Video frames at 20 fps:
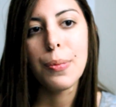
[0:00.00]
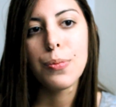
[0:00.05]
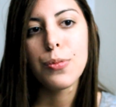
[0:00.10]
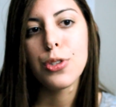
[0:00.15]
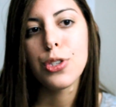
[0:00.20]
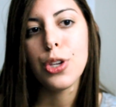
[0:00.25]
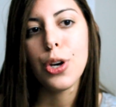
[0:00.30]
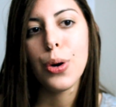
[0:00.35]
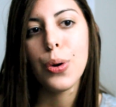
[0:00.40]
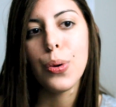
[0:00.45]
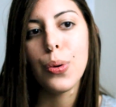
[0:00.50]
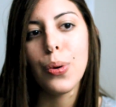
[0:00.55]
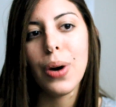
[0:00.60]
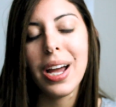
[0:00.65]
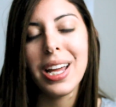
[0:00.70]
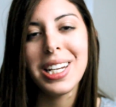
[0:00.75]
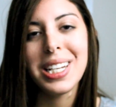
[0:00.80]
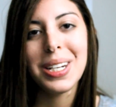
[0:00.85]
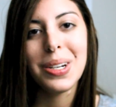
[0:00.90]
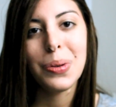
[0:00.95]
So
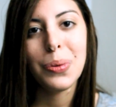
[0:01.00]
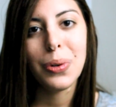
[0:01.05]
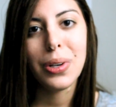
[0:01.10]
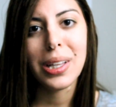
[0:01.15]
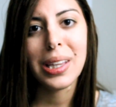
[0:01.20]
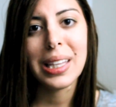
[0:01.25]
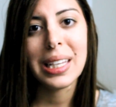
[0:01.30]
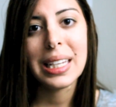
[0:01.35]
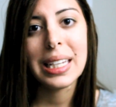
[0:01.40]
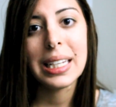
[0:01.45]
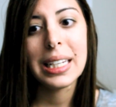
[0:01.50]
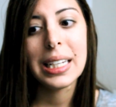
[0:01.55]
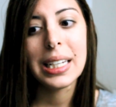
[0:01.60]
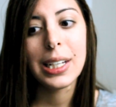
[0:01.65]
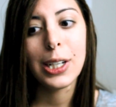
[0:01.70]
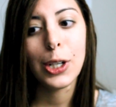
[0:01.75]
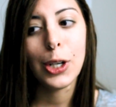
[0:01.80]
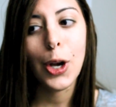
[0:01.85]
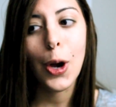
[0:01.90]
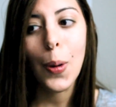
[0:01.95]
I didn't
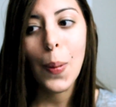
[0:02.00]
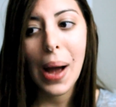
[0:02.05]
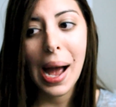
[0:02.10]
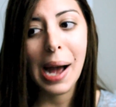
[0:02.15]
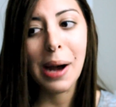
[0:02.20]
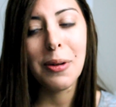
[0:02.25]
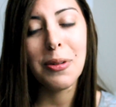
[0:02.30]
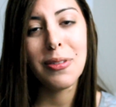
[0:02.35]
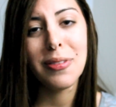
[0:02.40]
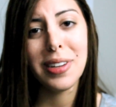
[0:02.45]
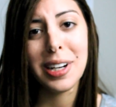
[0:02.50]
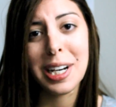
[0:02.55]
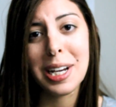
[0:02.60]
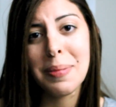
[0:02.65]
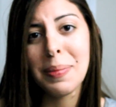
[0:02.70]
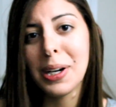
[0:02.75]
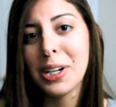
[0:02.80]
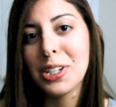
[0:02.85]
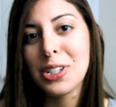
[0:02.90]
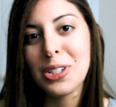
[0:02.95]
really go out very
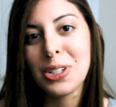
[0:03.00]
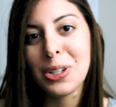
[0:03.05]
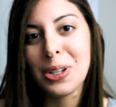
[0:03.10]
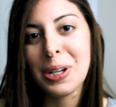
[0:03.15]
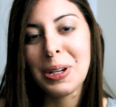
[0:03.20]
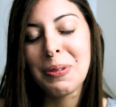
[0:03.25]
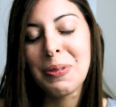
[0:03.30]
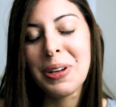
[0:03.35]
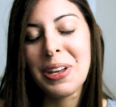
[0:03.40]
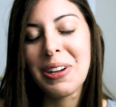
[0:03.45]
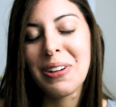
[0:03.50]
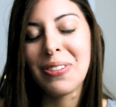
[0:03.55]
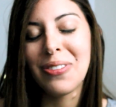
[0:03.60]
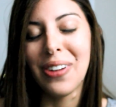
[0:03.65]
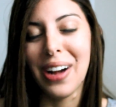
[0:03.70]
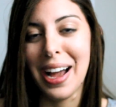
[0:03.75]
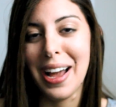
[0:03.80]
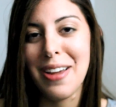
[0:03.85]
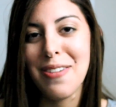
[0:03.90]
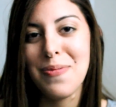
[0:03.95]
much during week
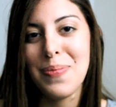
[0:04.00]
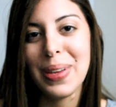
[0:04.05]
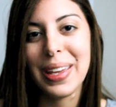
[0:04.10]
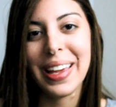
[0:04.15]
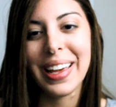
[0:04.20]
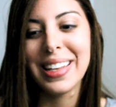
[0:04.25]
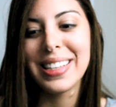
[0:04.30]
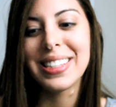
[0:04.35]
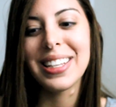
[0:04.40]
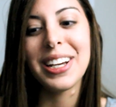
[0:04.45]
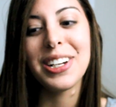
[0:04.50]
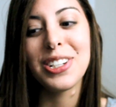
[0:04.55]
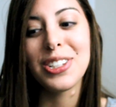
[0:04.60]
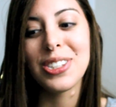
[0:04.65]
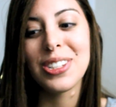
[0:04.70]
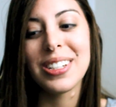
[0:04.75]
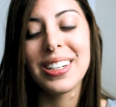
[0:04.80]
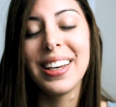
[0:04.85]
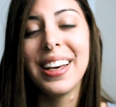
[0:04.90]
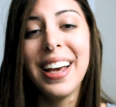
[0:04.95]
5 because
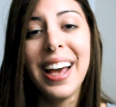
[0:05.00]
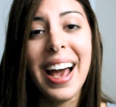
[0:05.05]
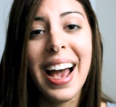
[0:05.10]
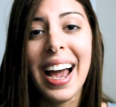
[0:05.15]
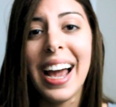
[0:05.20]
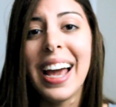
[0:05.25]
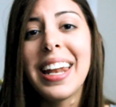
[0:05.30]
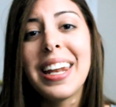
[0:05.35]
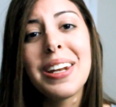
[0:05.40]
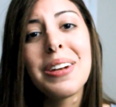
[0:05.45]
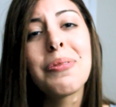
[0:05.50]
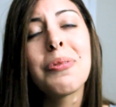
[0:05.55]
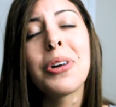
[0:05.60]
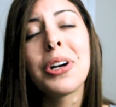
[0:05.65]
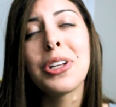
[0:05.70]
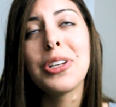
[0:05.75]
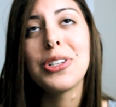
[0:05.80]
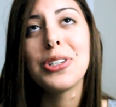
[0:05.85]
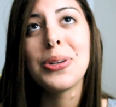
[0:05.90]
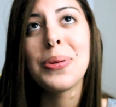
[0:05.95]
I didn't
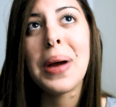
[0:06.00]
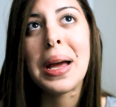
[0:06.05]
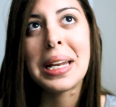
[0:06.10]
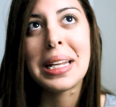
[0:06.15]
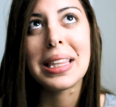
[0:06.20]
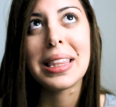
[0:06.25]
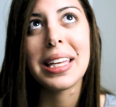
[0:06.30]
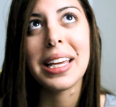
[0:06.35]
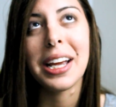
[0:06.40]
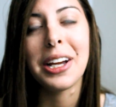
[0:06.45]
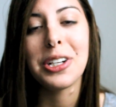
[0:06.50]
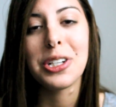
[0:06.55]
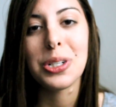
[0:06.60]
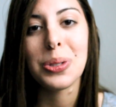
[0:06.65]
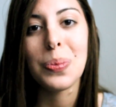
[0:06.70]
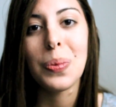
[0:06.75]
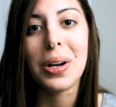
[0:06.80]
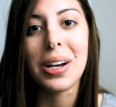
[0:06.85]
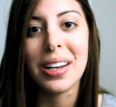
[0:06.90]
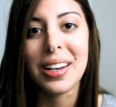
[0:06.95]
want to do anything. I
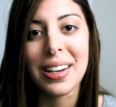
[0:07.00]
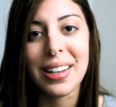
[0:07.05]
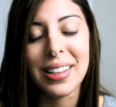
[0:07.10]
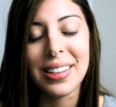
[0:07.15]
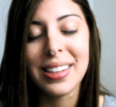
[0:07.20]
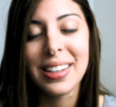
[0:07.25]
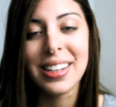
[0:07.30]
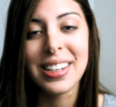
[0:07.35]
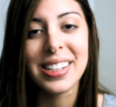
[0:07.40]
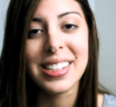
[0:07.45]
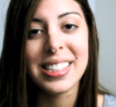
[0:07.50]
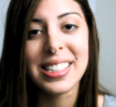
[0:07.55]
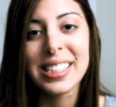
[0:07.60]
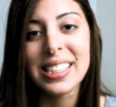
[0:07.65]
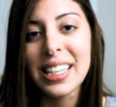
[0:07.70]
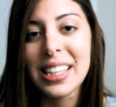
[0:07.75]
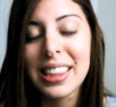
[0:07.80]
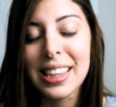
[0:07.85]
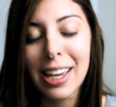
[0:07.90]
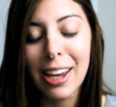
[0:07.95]
just wanted to
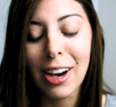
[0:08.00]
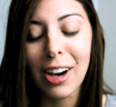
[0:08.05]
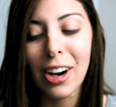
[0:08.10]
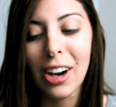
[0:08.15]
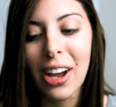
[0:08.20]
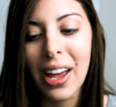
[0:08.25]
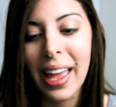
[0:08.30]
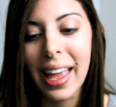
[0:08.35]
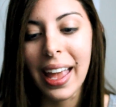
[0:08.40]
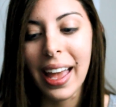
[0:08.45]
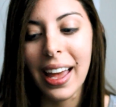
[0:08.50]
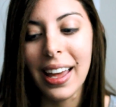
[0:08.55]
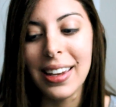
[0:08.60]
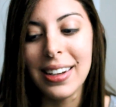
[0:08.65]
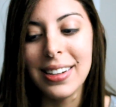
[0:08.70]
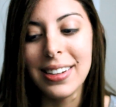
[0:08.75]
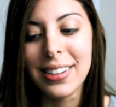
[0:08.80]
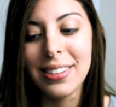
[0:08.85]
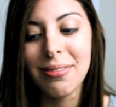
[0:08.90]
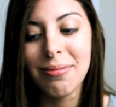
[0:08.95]
sit there
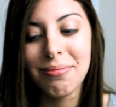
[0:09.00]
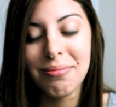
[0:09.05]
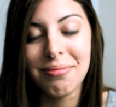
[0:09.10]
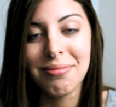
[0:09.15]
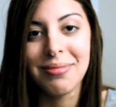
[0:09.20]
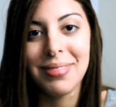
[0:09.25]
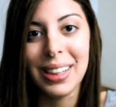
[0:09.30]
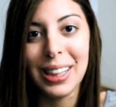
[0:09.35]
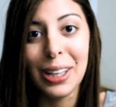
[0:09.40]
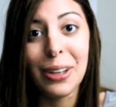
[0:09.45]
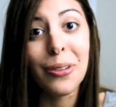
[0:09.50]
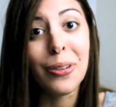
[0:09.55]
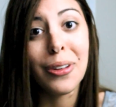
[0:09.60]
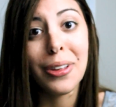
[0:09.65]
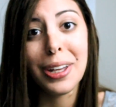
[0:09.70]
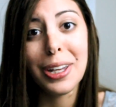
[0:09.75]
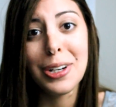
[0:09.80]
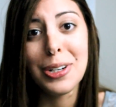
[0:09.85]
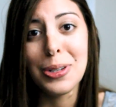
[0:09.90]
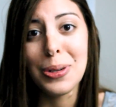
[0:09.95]
and
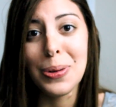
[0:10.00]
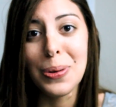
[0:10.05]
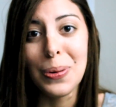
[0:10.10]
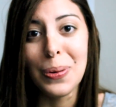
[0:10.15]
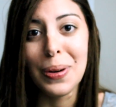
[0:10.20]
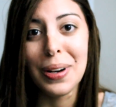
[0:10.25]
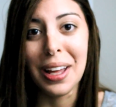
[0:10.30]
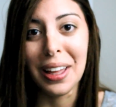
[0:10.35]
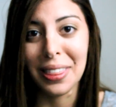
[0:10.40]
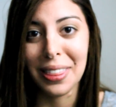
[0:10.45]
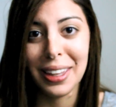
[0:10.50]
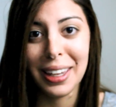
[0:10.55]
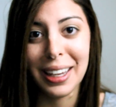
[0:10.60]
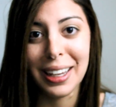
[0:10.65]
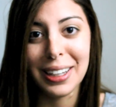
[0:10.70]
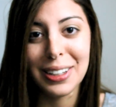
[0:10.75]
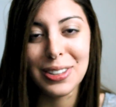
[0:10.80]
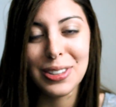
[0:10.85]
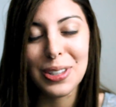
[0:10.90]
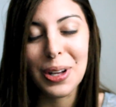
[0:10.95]
literally do
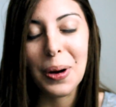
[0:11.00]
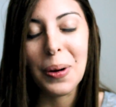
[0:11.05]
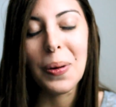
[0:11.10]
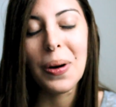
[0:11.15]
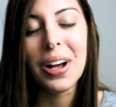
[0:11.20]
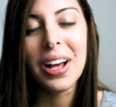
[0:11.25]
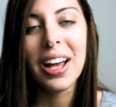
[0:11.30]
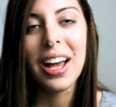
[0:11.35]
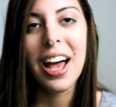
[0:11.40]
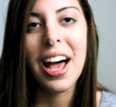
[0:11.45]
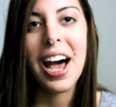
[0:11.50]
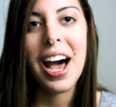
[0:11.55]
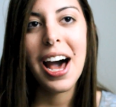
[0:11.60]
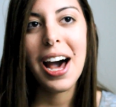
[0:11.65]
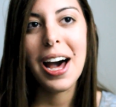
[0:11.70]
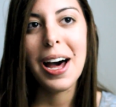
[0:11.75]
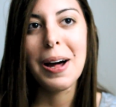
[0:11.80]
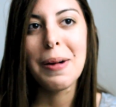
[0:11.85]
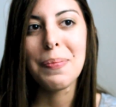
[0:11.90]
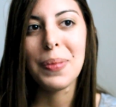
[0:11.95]
nothing. So
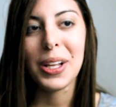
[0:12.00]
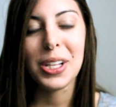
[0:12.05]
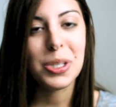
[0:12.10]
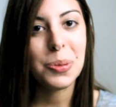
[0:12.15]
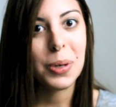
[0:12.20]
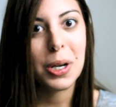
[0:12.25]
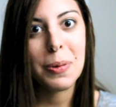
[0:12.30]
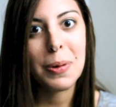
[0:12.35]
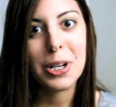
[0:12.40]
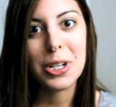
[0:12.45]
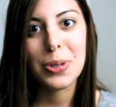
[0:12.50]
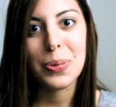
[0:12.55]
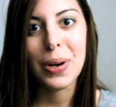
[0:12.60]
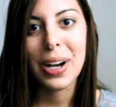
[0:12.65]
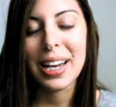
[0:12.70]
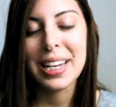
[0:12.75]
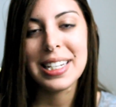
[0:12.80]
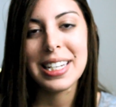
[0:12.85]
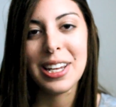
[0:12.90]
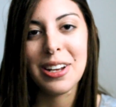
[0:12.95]
that's pretty much what
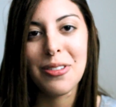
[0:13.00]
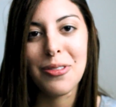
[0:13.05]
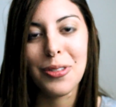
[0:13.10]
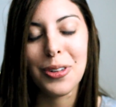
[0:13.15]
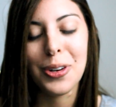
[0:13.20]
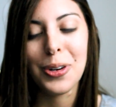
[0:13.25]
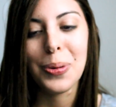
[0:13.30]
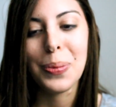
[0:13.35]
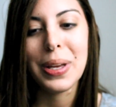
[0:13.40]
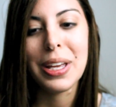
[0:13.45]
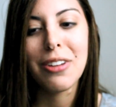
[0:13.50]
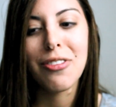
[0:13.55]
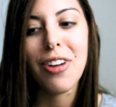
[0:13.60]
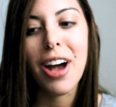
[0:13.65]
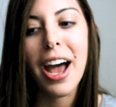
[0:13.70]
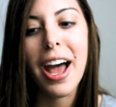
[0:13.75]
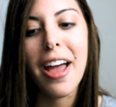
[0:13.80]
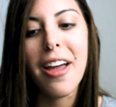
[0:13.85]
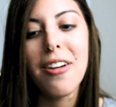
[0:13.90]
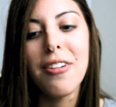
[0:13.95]
I did for week
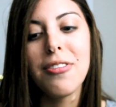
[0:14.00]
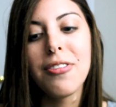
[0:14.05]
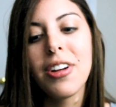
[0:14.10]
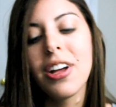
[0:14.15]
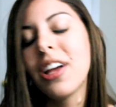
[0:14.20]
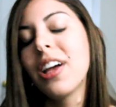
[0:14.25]
5.